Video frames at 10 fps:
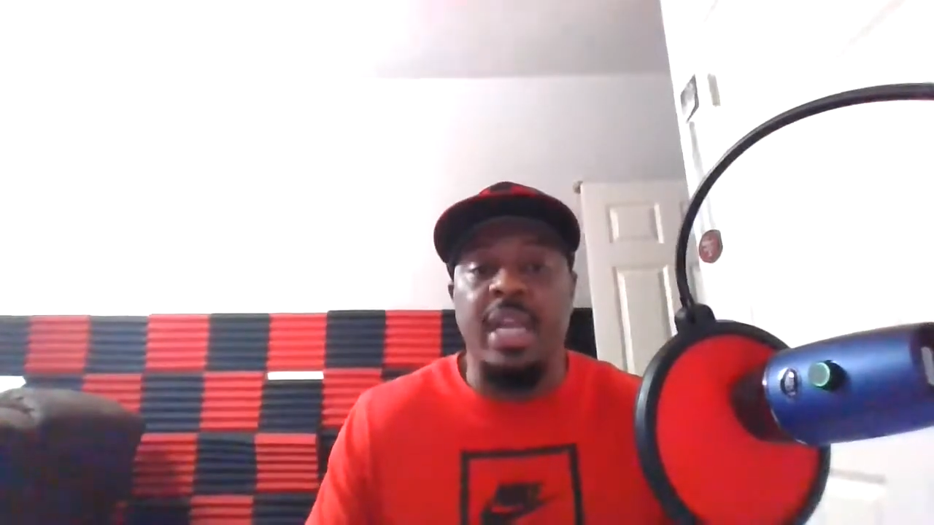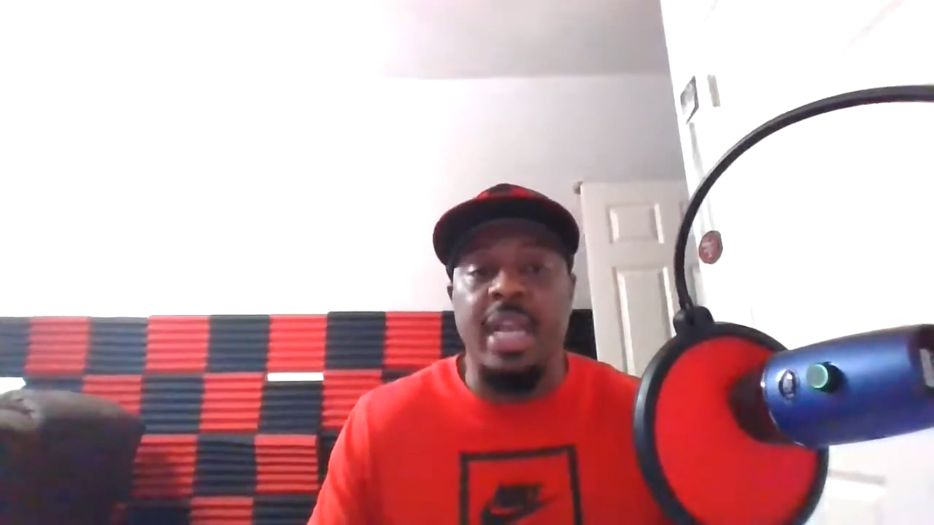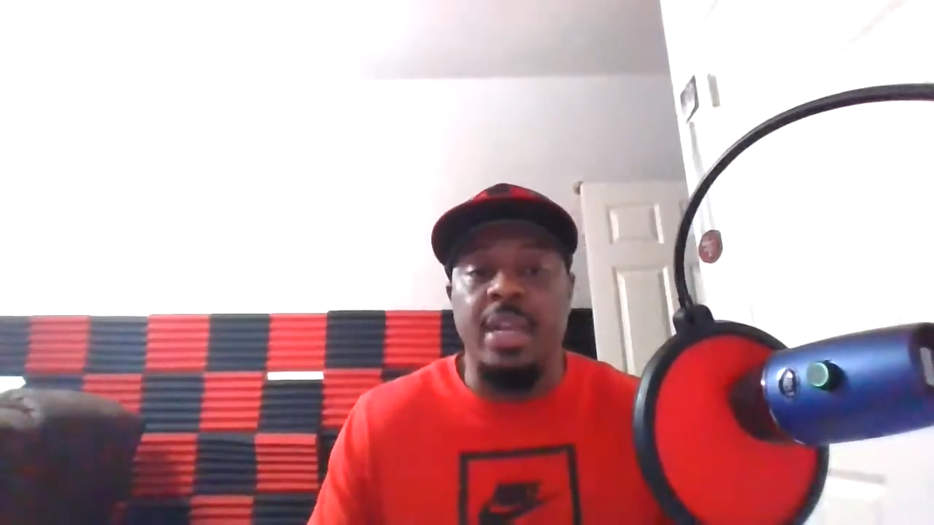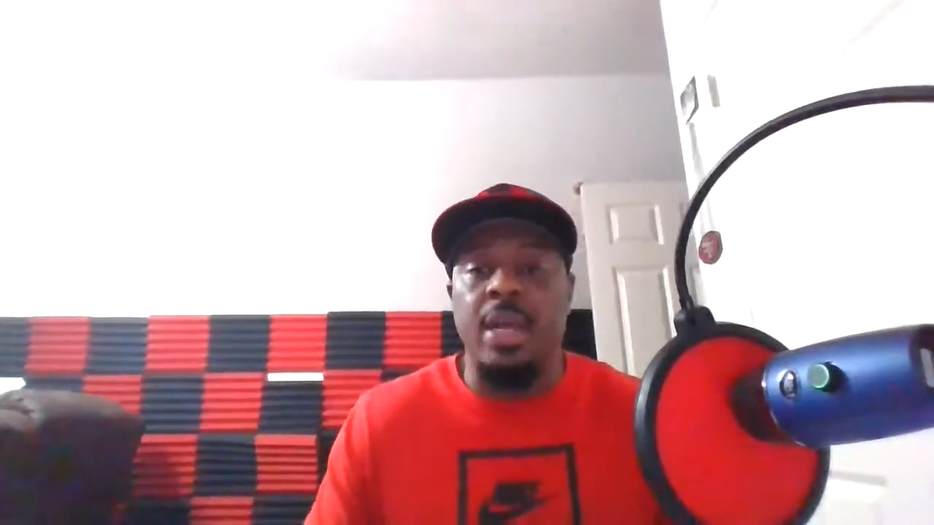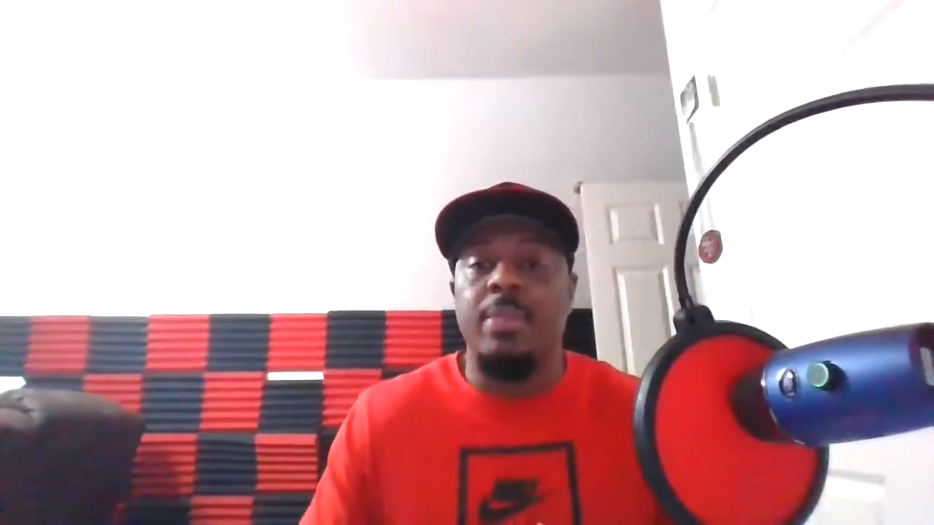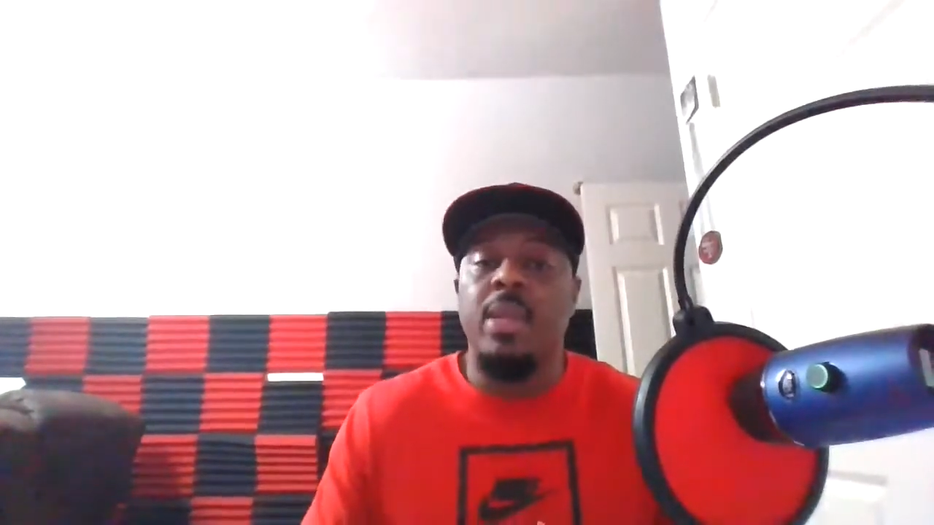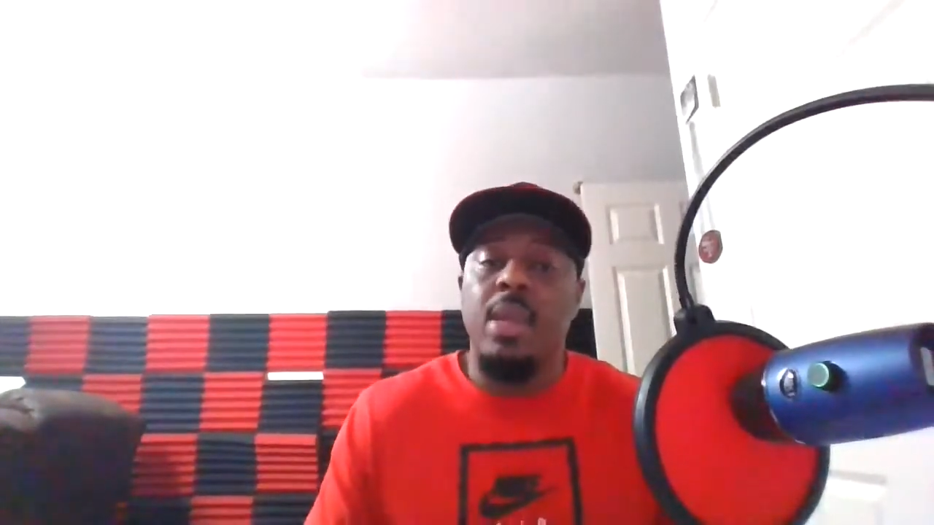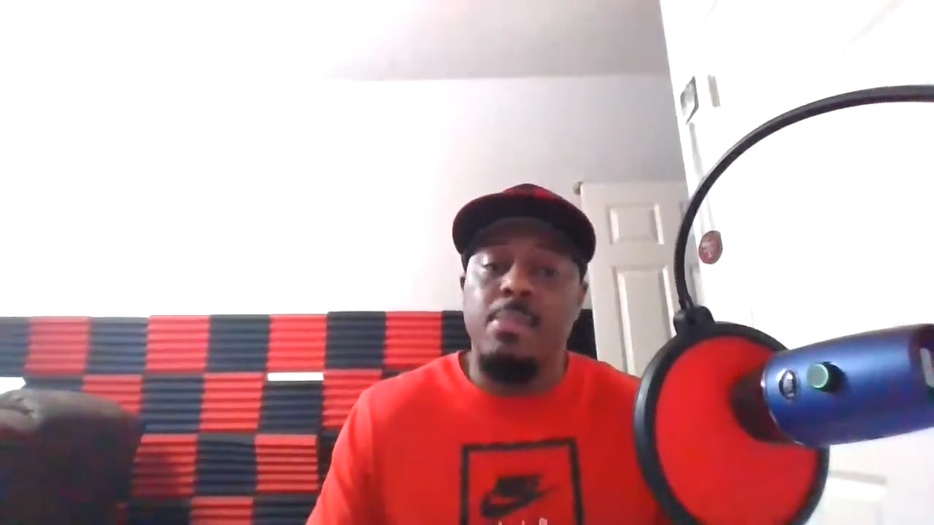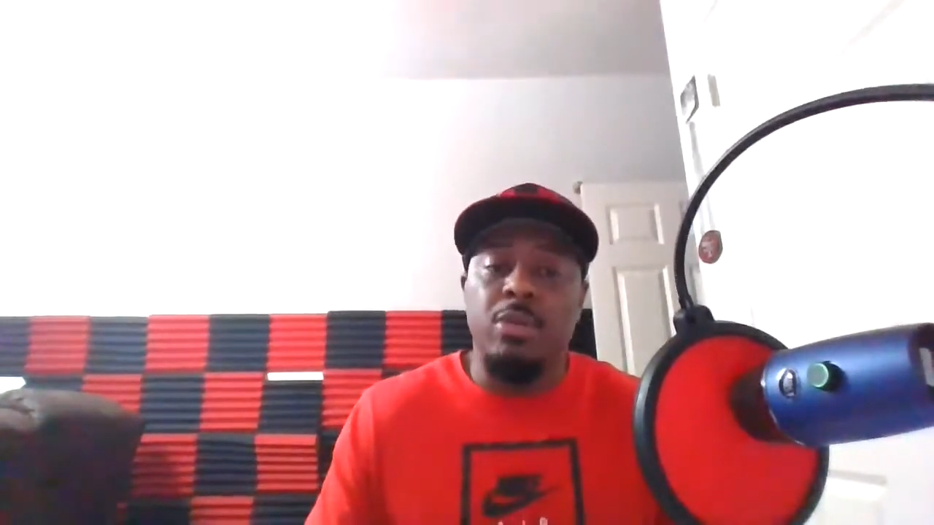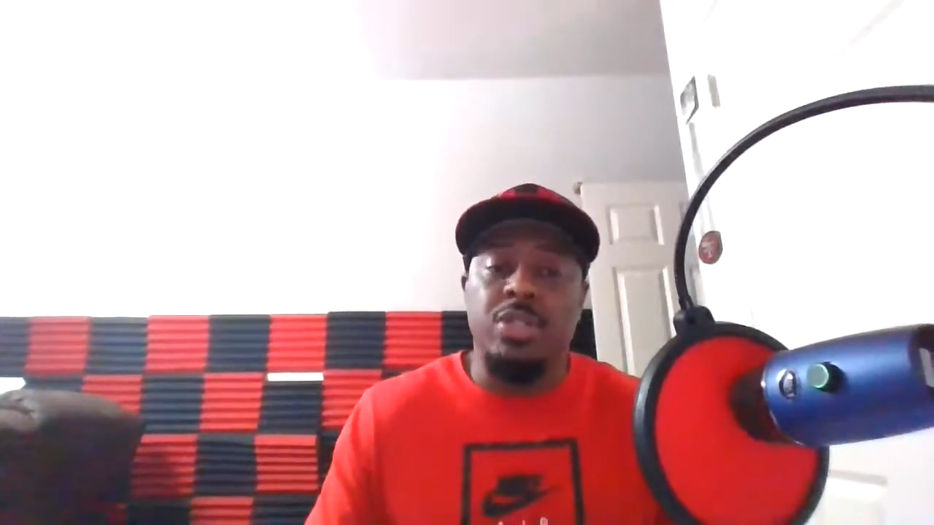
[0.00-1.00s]
to end up.
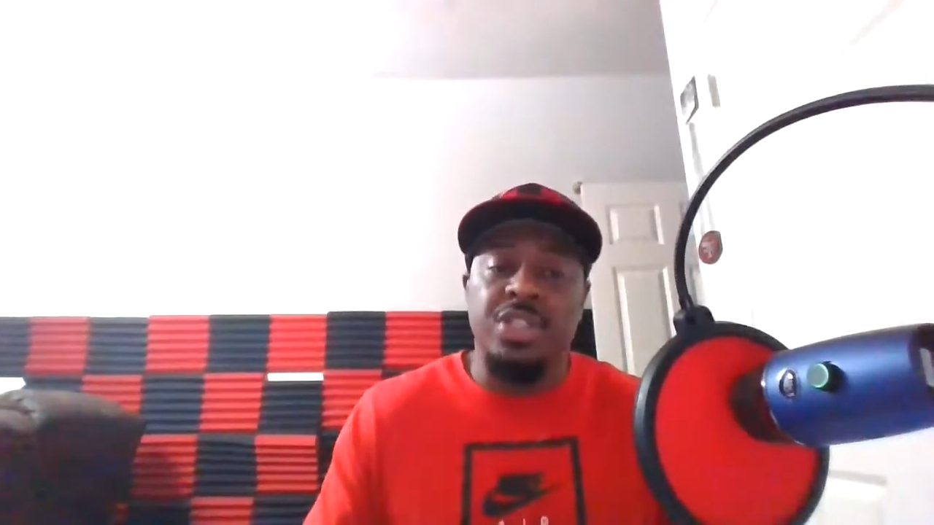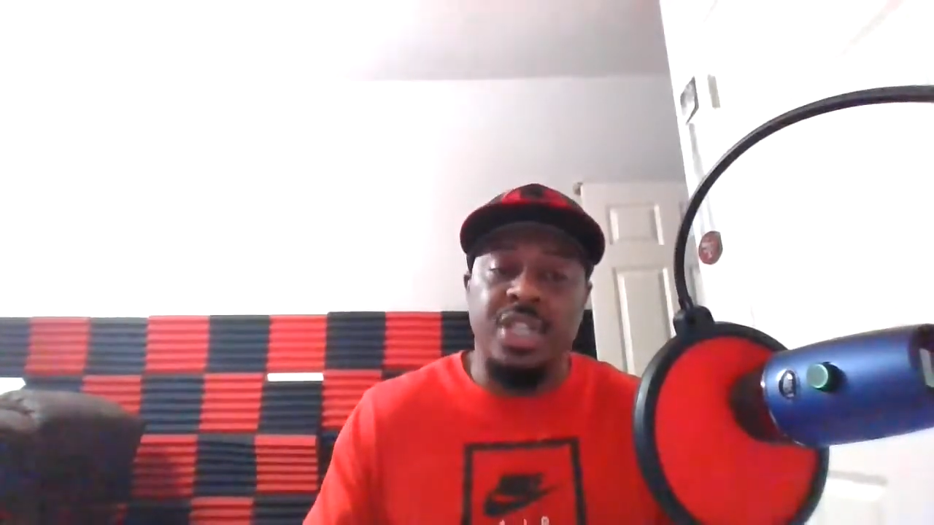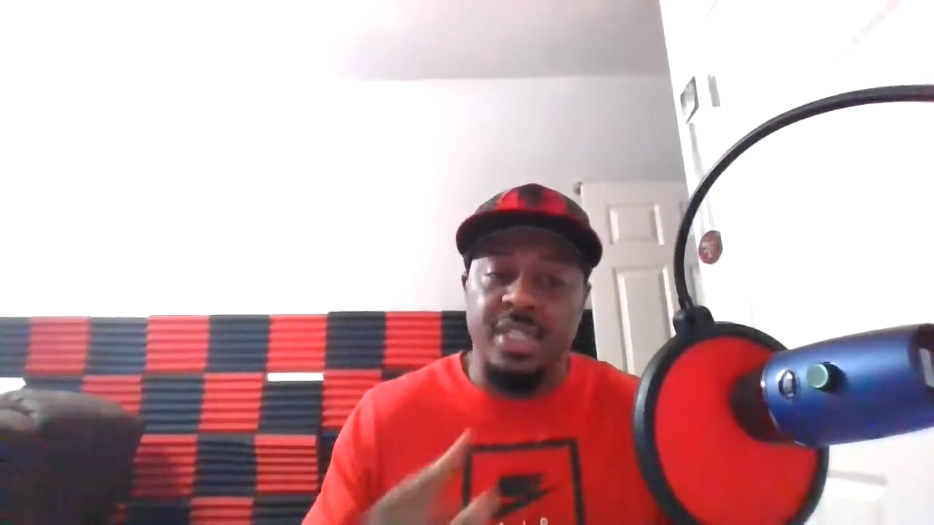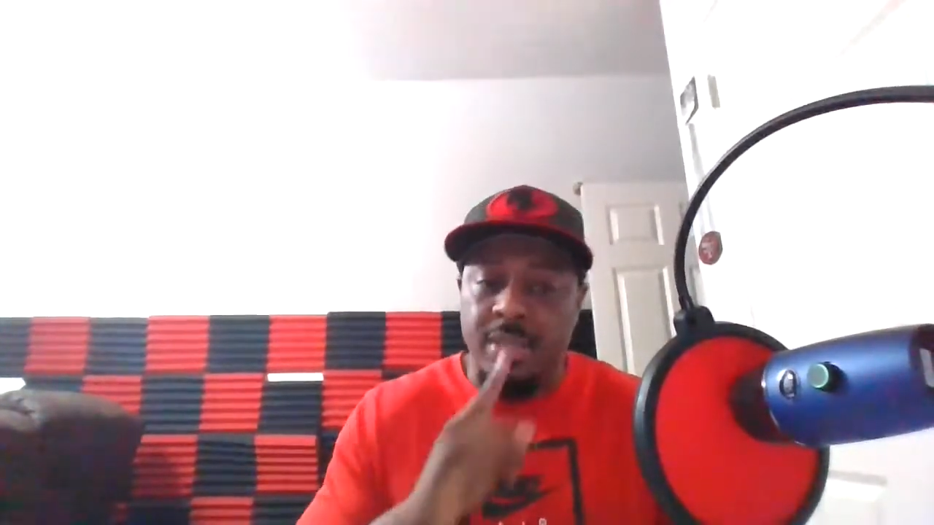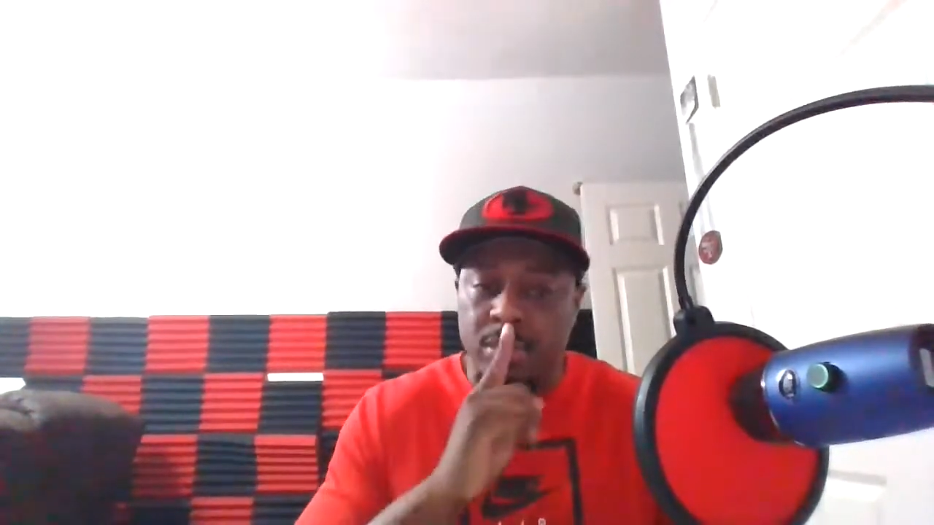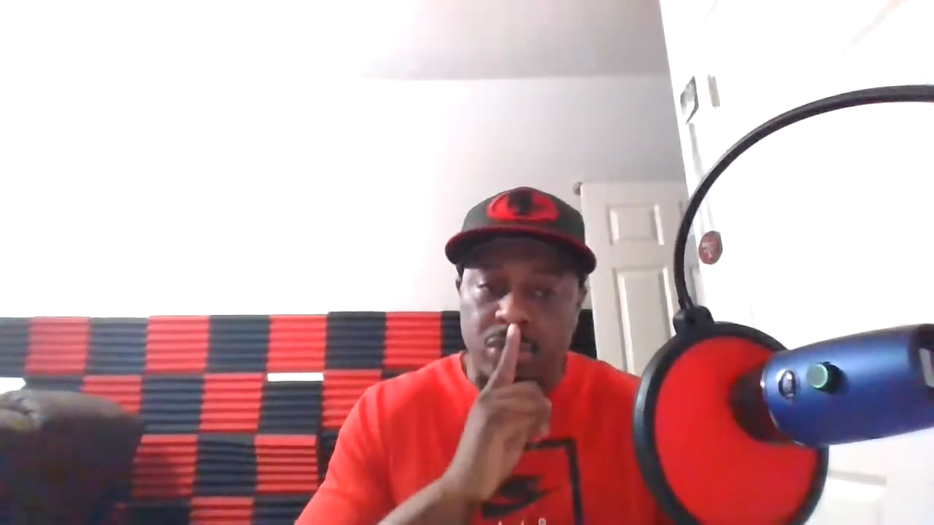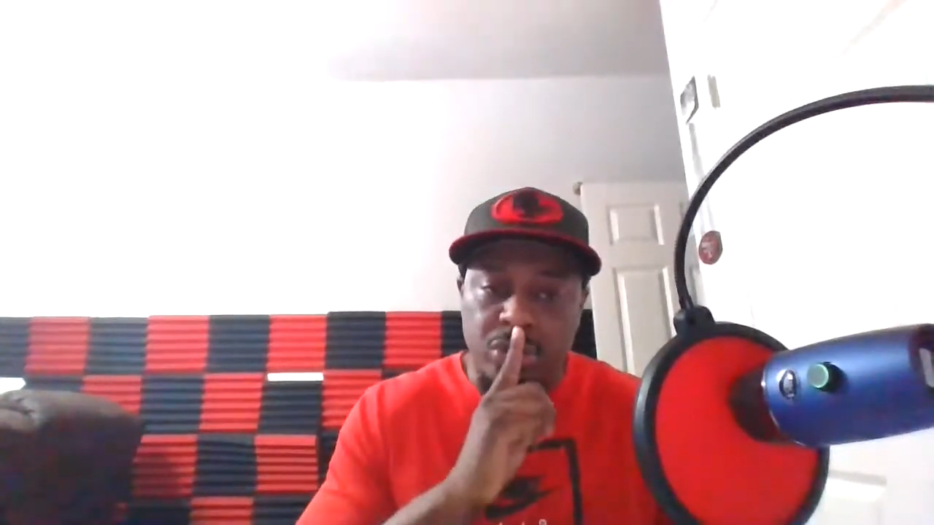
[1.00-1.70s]
Mostert just,